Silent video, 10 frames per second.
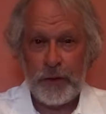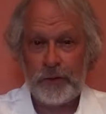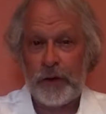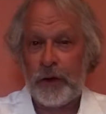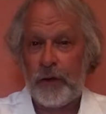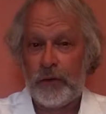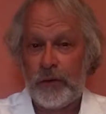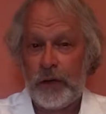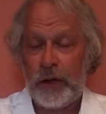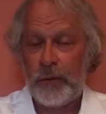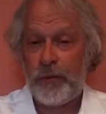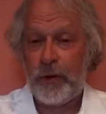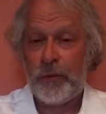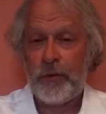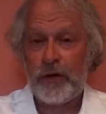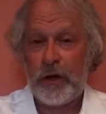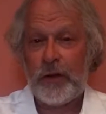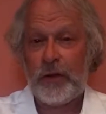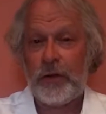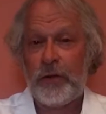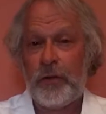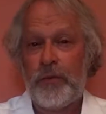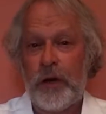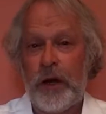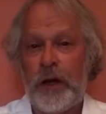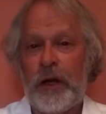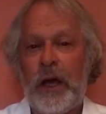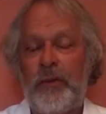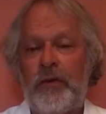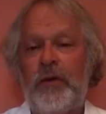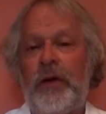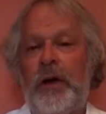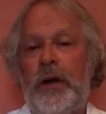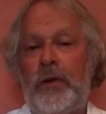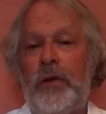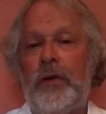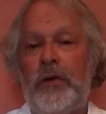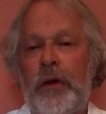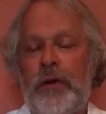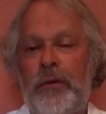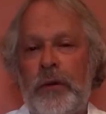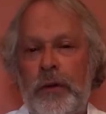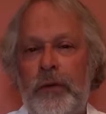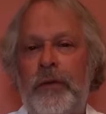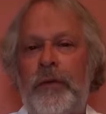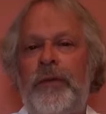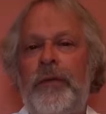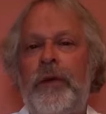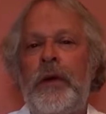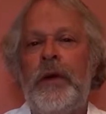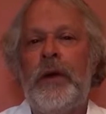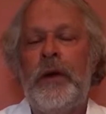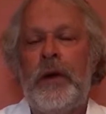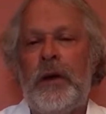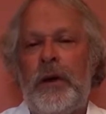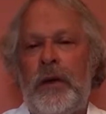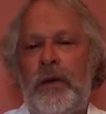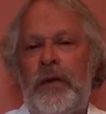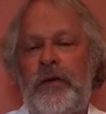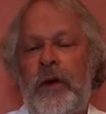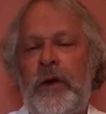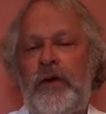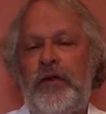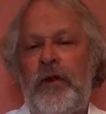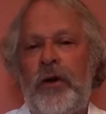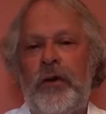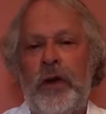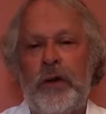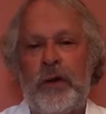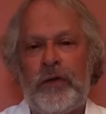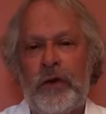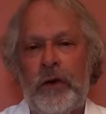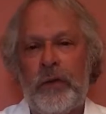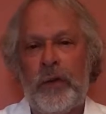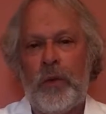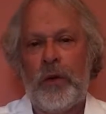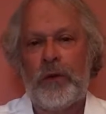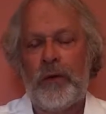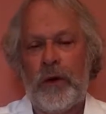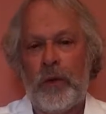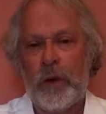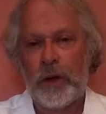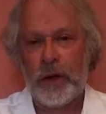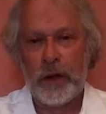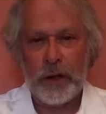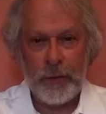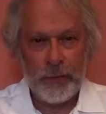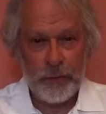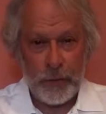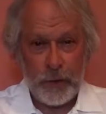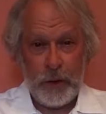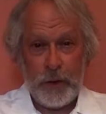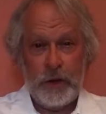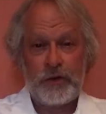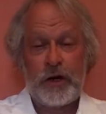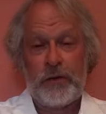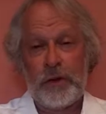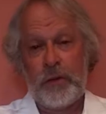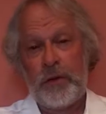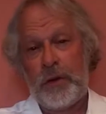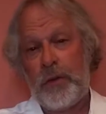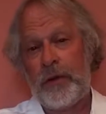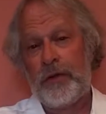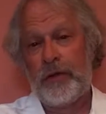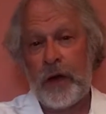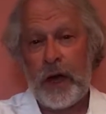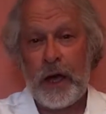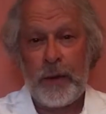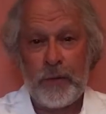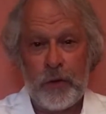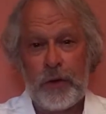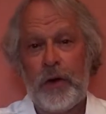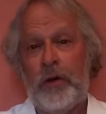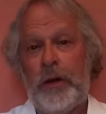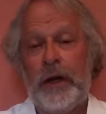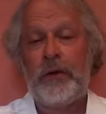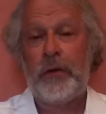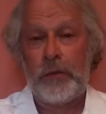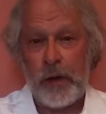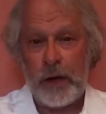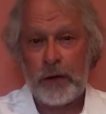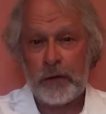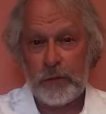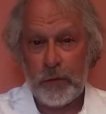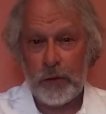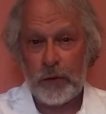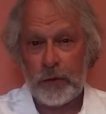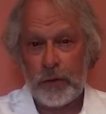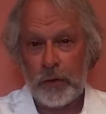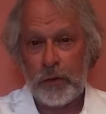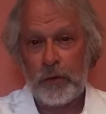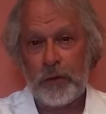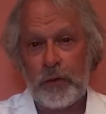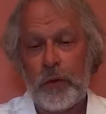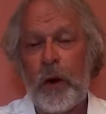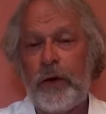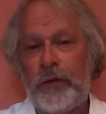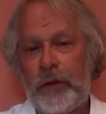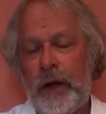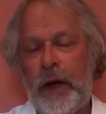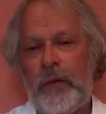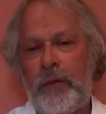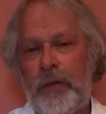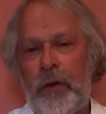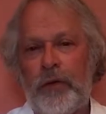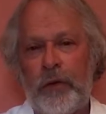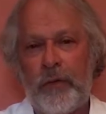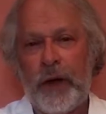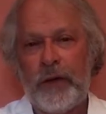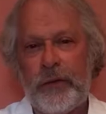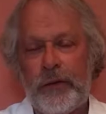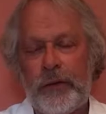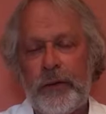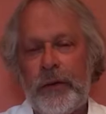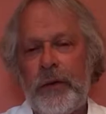things like OCD, pretty much anything to do with brain chemistry and neurotransmitters. studies show that this therapy works very quickly. Generally, within a month's time, you can go down to a maintenance mode. You're going to do it twice a day with both devices.